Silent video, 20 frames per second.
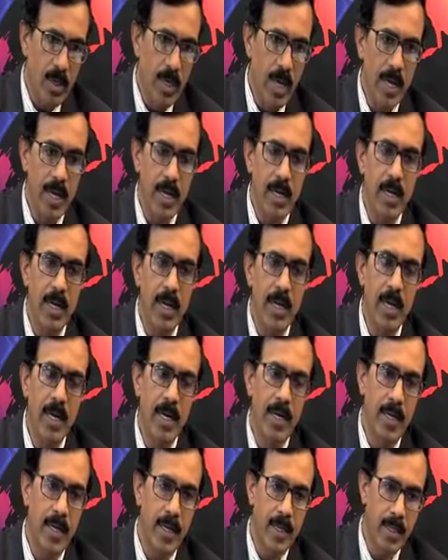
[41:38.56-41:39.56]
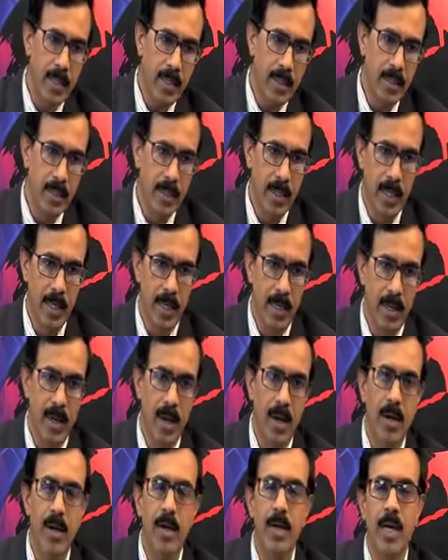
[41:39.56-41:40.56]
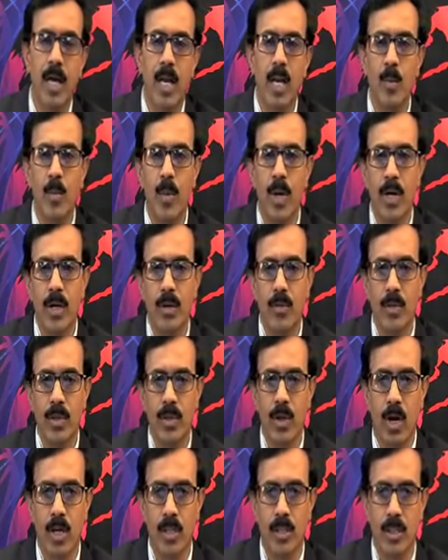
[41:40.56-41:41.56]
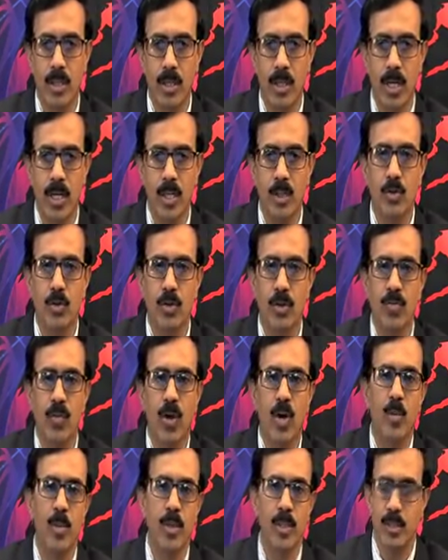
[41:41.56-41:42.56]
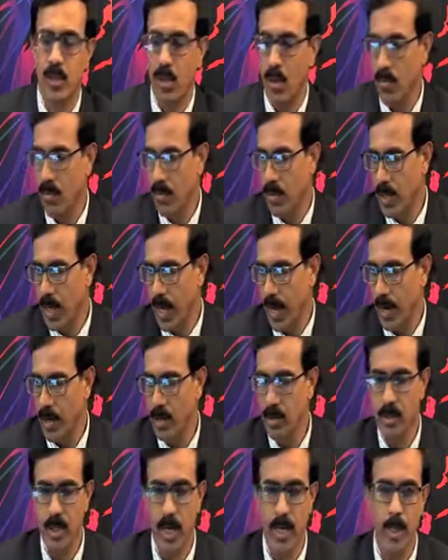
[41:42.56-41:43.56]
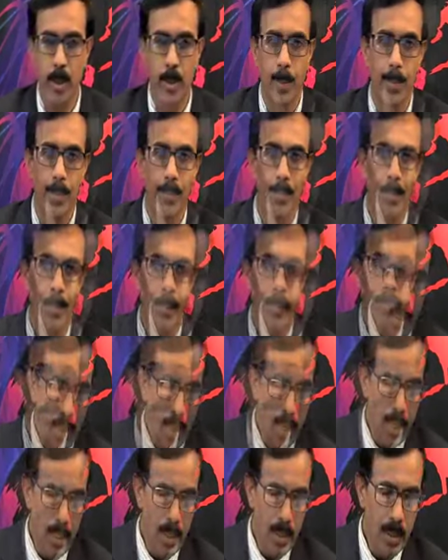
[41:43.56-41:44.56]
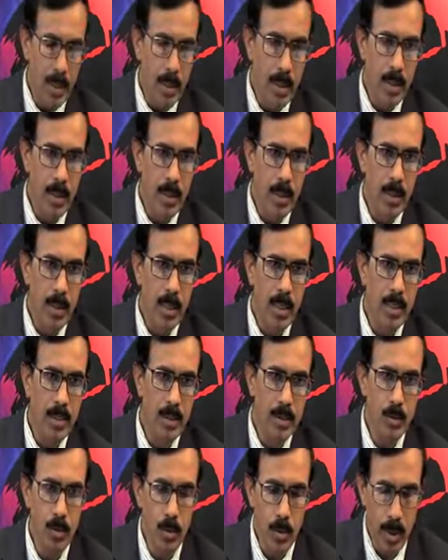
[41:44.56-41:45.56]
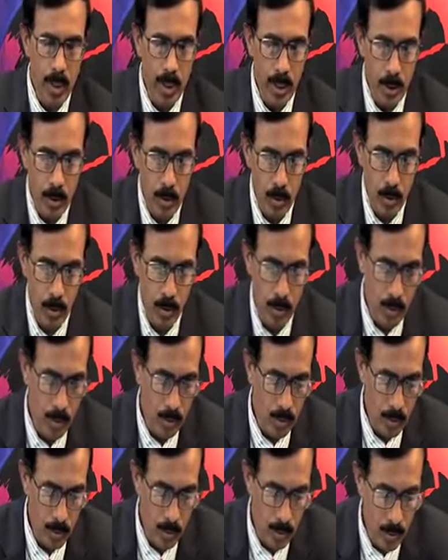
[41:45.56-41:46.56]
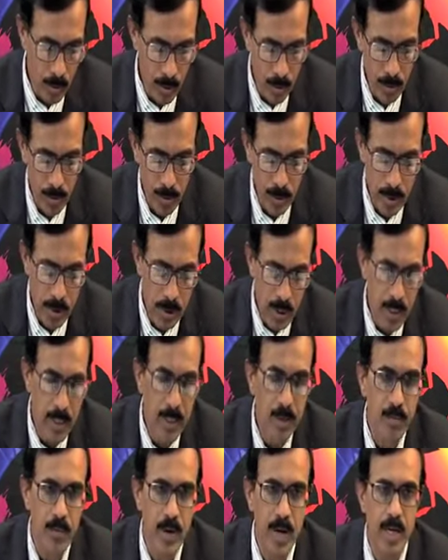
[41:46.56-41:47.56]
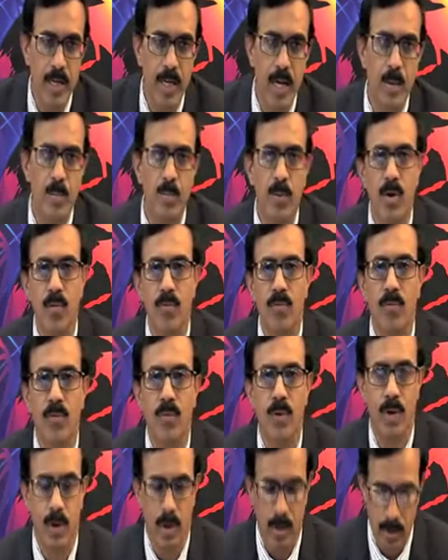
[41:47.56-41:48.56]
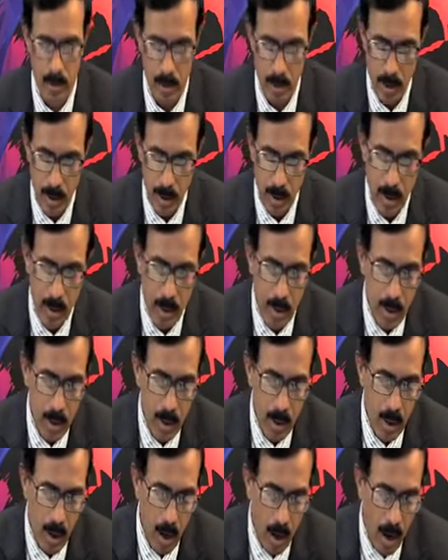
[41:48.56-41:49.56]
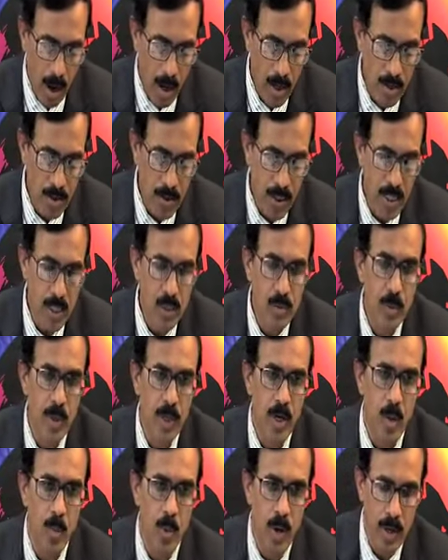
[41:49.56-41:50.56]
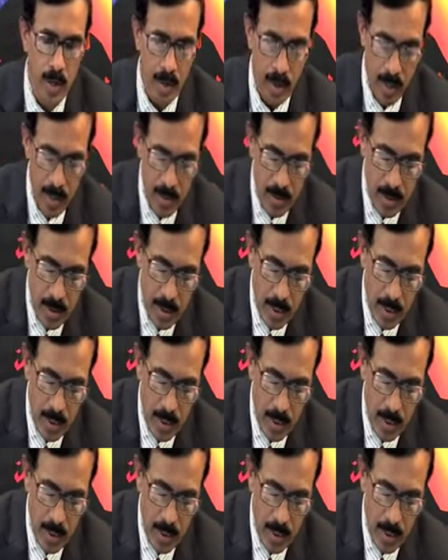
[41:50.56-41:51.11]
Directly heating the element with oxygen leads to the formation of dioxide. And let us look into the different type of oxides we come across.